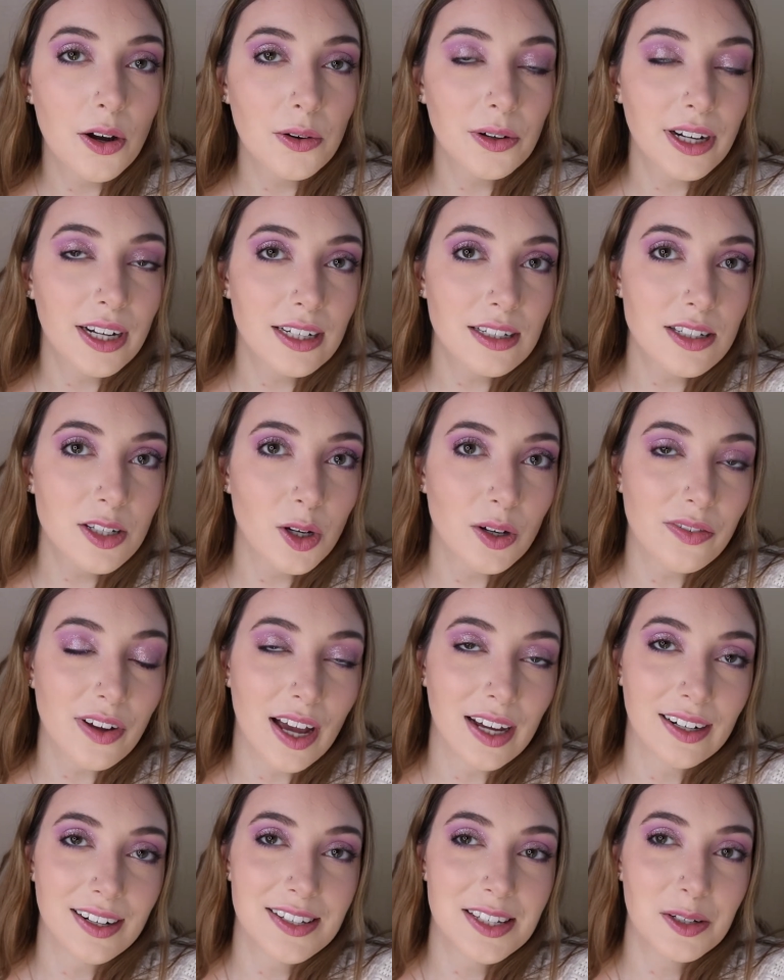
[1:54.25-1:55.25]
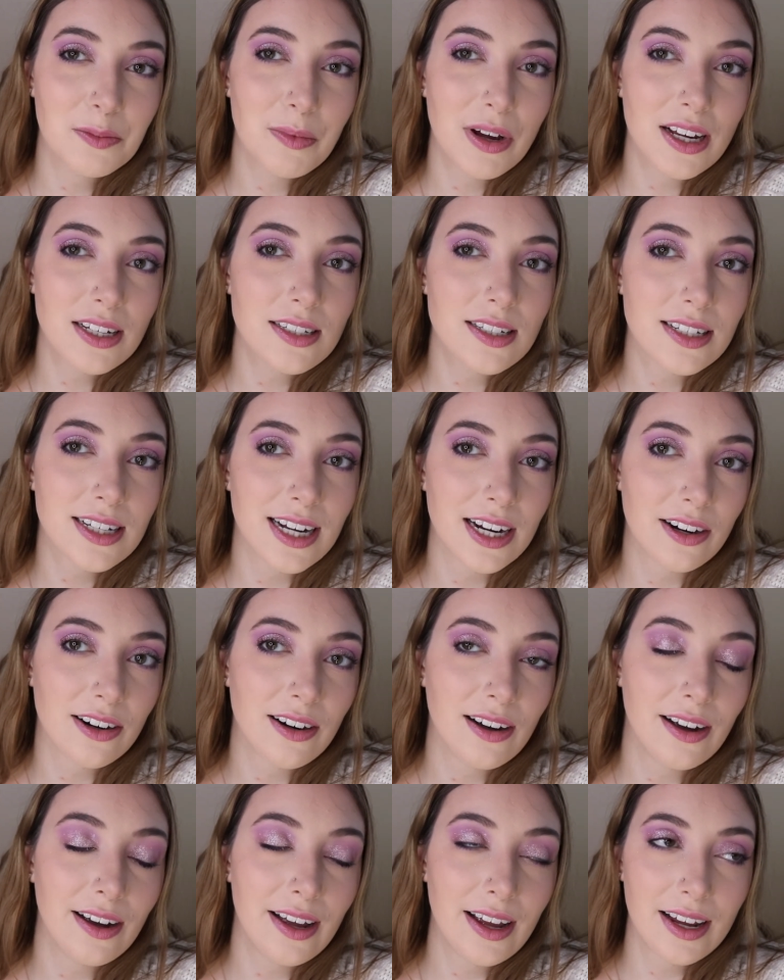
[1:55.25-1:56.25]
Okay, so I've added some
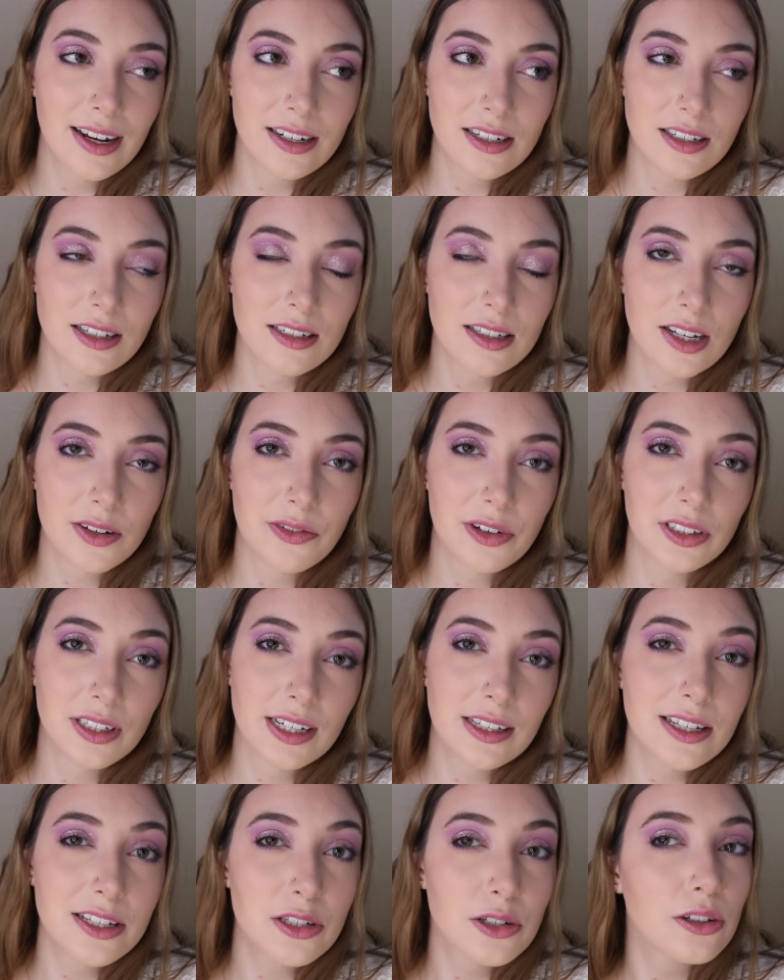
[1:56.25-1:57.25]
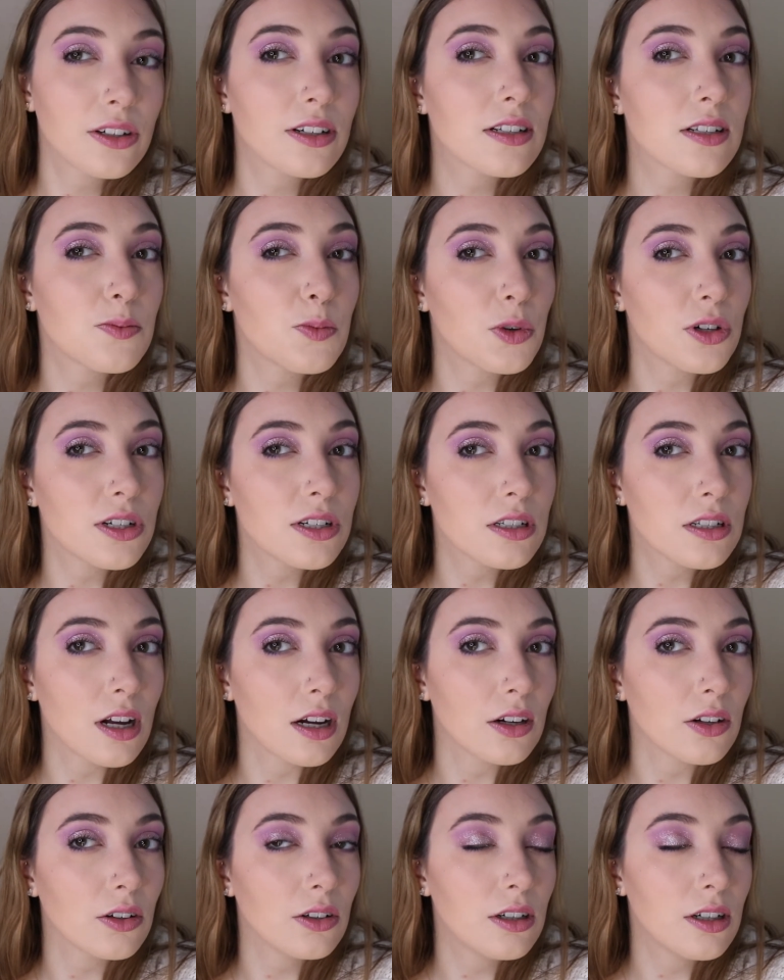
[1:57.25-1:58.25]
mascara, and since I feel like this look is more
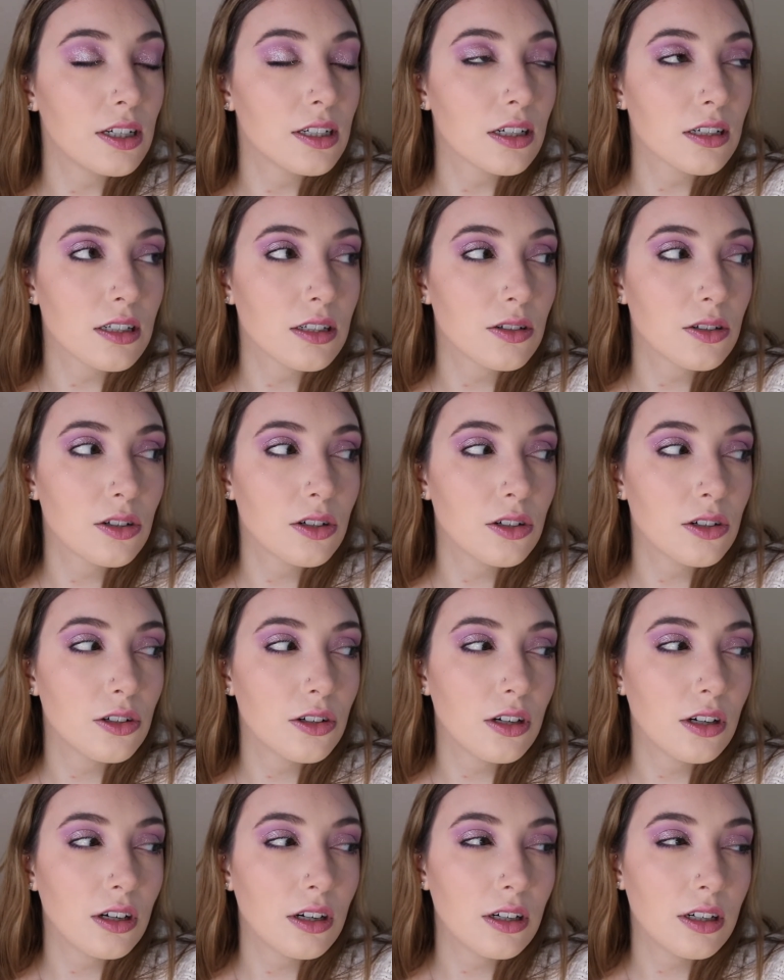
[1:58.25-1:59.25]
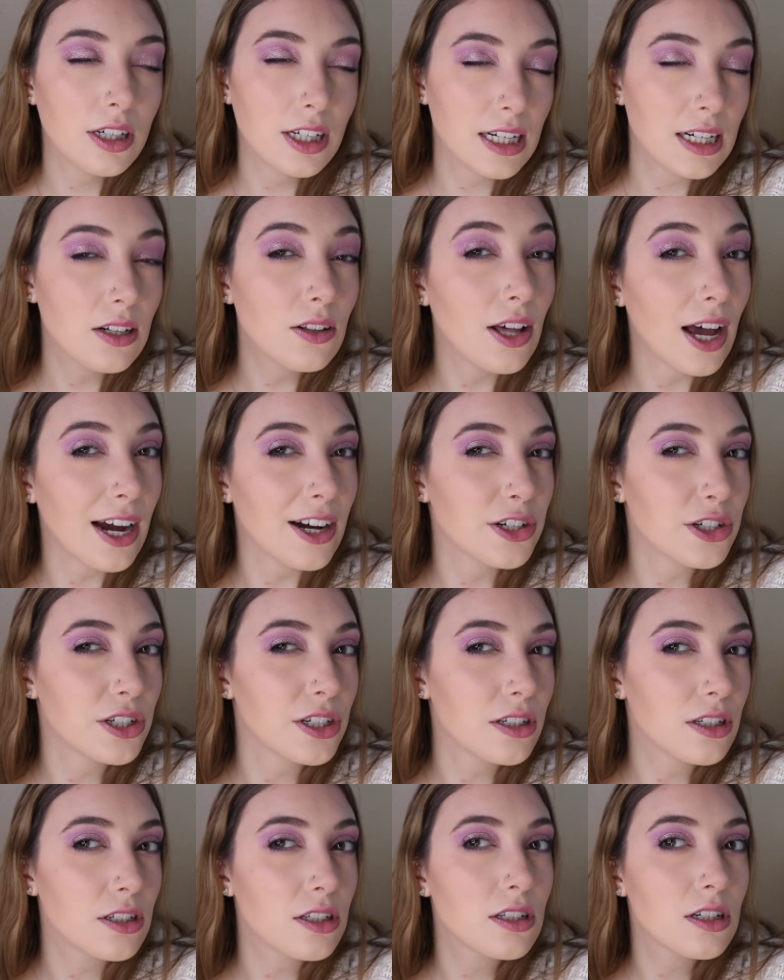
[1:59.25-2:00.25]
subtle, it doesn't need
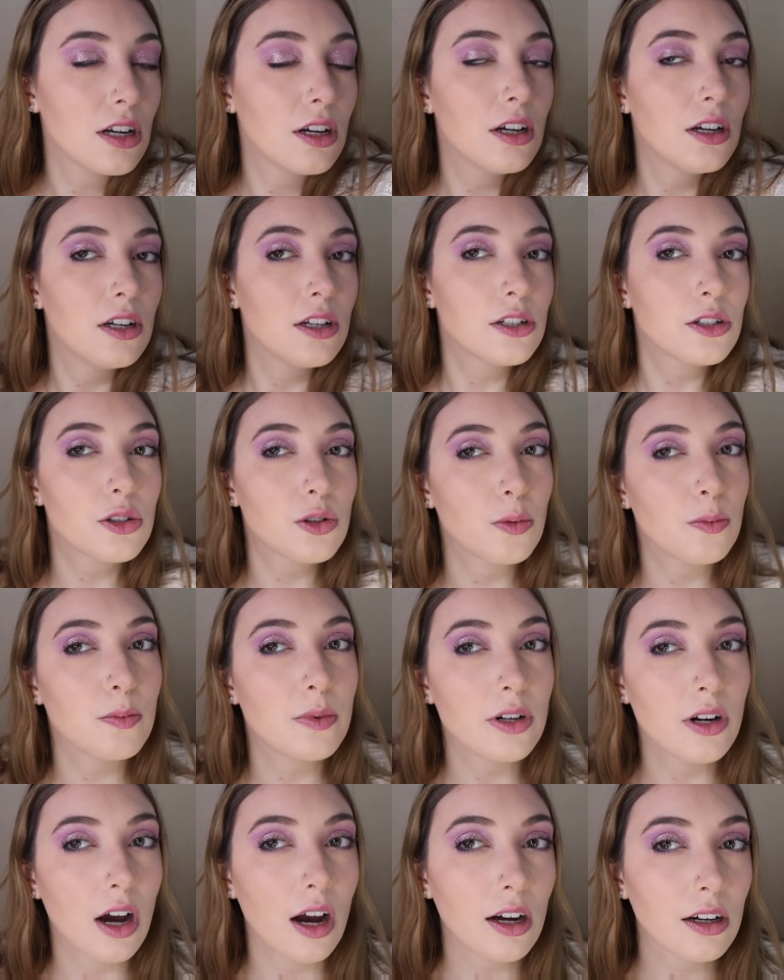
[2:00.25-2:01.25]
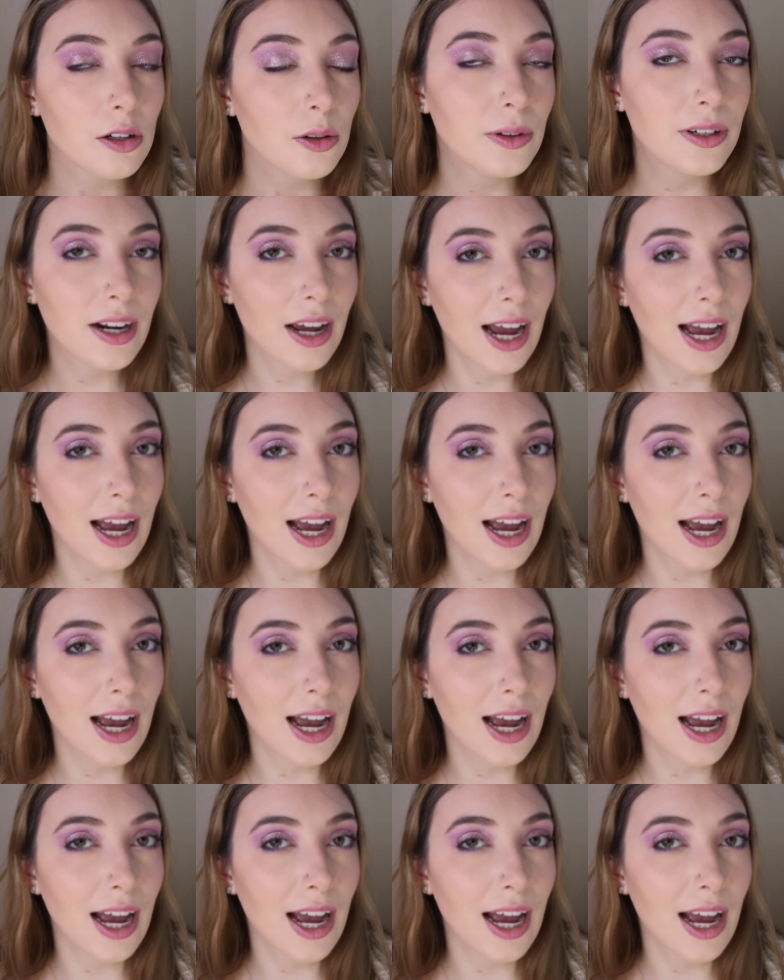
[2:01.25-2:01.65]
lashes, so I'm not going to